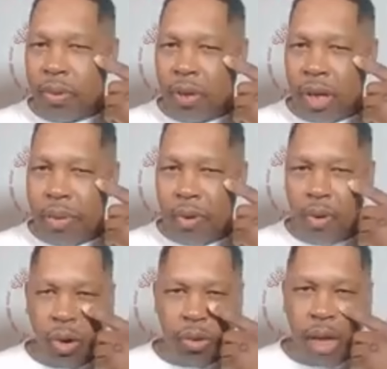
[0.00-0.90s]
hit
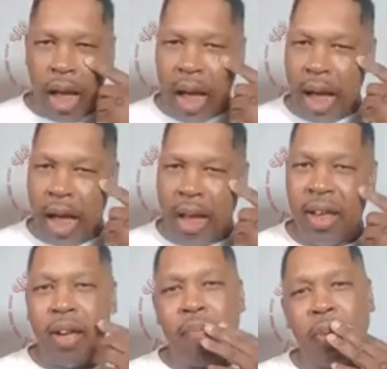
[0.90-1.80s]
across the eye,
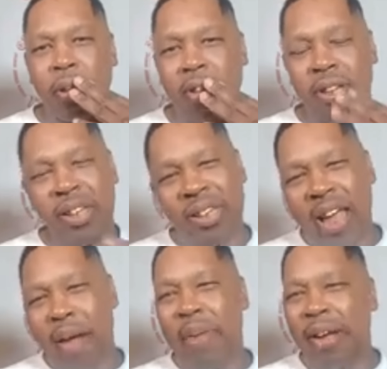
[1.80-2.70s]
busted lip. This
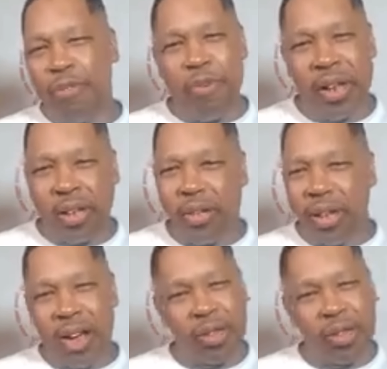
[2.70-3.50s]
happened like a few minutes ago, y'all.